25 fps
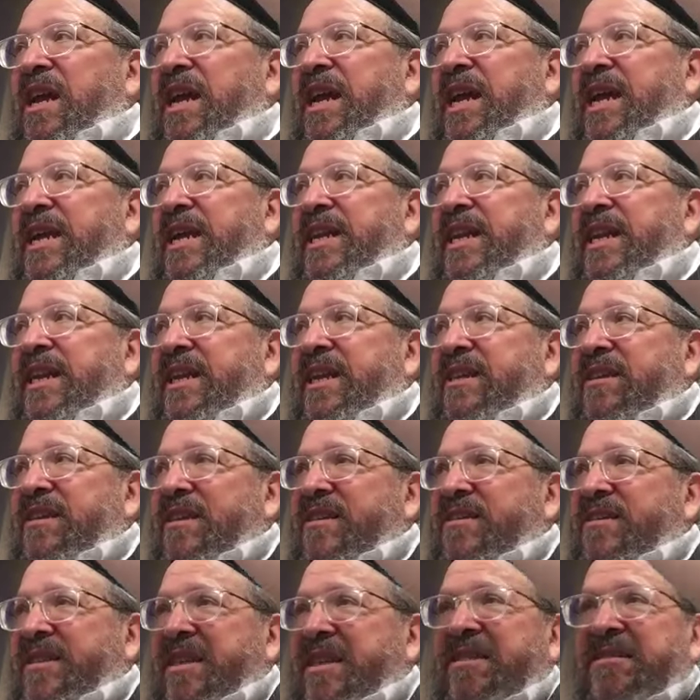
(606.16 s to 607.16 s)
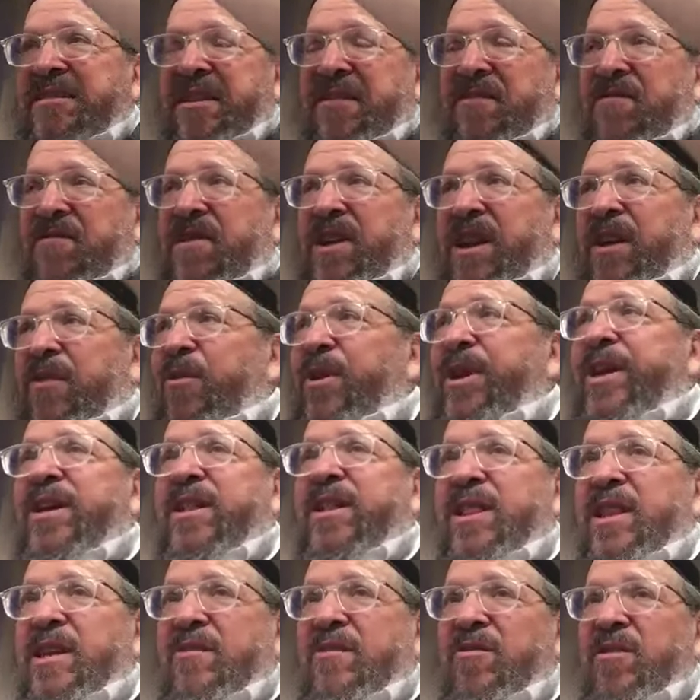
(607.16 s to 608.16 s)
and he sees it very
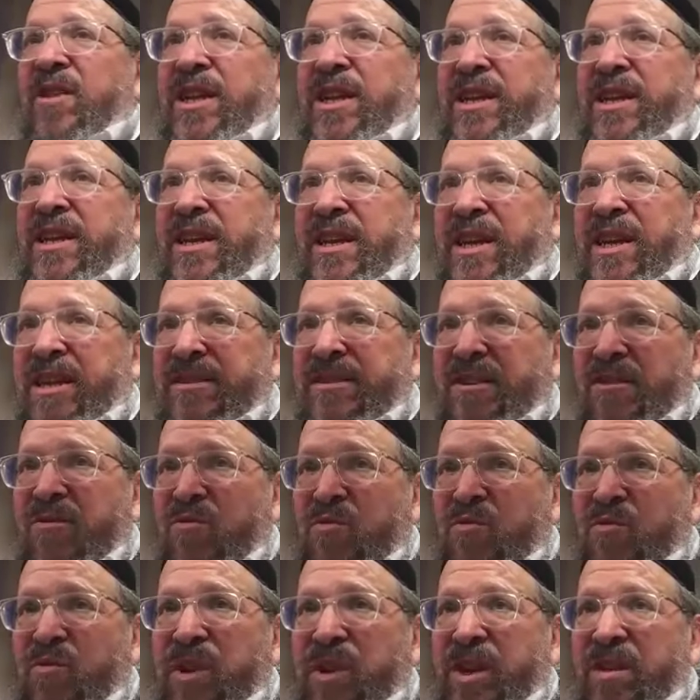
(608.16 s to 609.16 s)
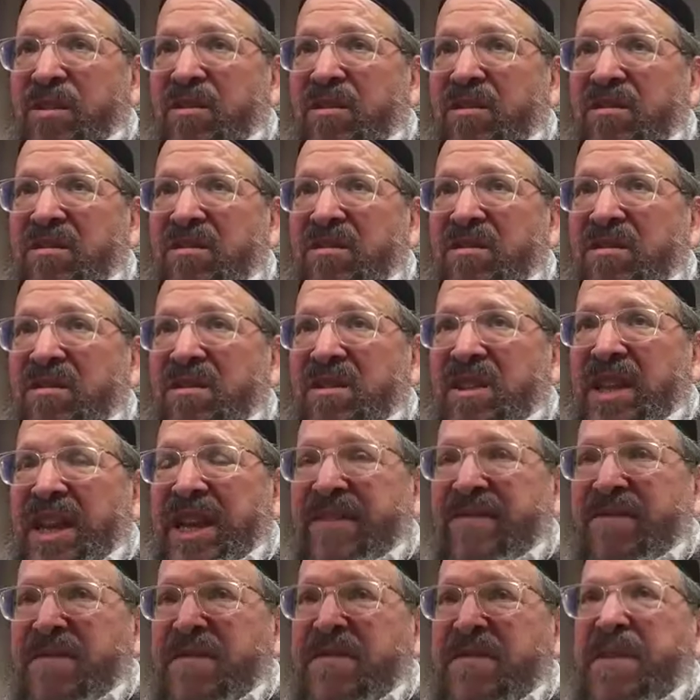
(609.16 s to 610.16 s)
clearly. He has a real,
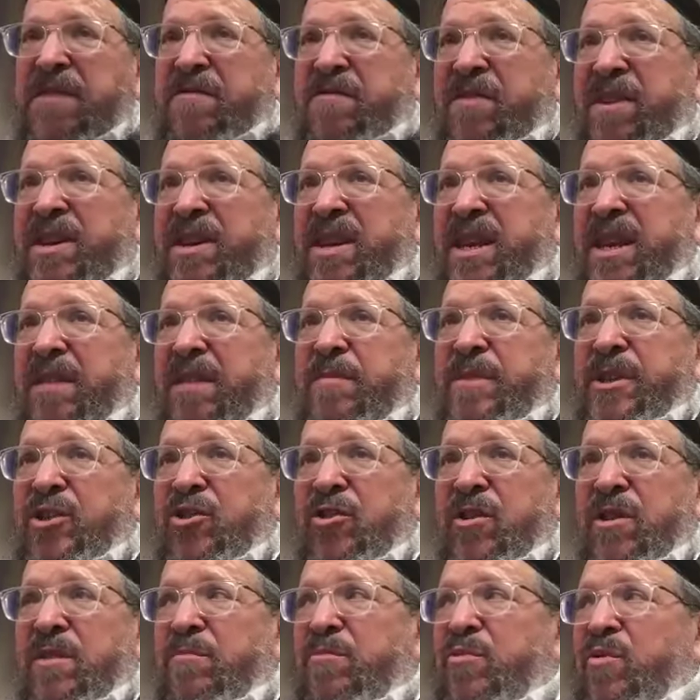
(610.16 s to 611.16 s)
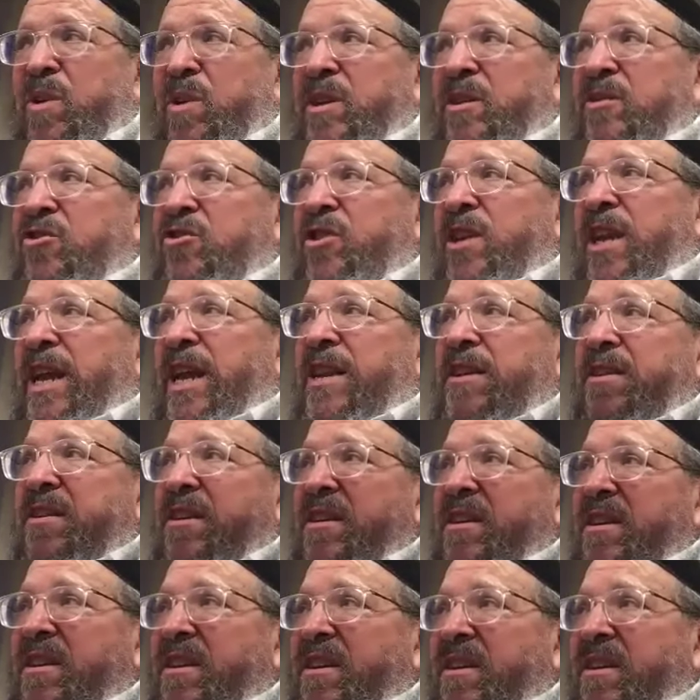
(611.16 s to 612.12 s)
like, vivid image of the bridge, and